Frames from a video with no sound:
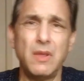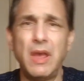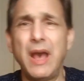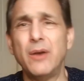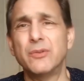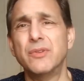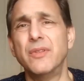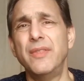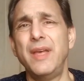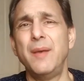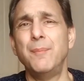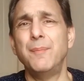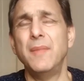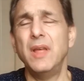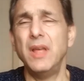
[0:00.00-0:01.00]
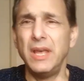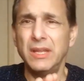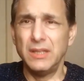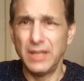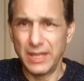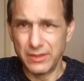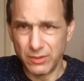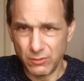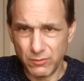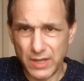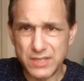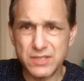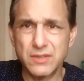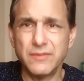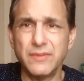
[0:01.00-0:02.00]
out to them and let the
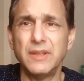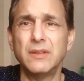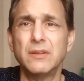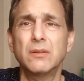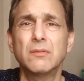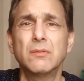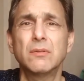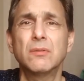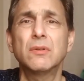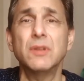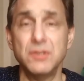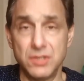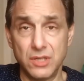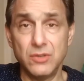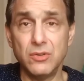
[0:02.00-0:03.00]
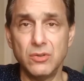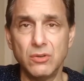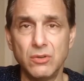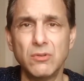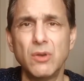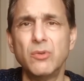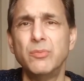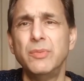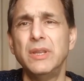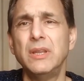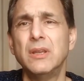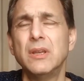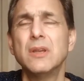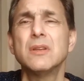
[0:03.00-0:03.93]
rest of it continue to grow to me.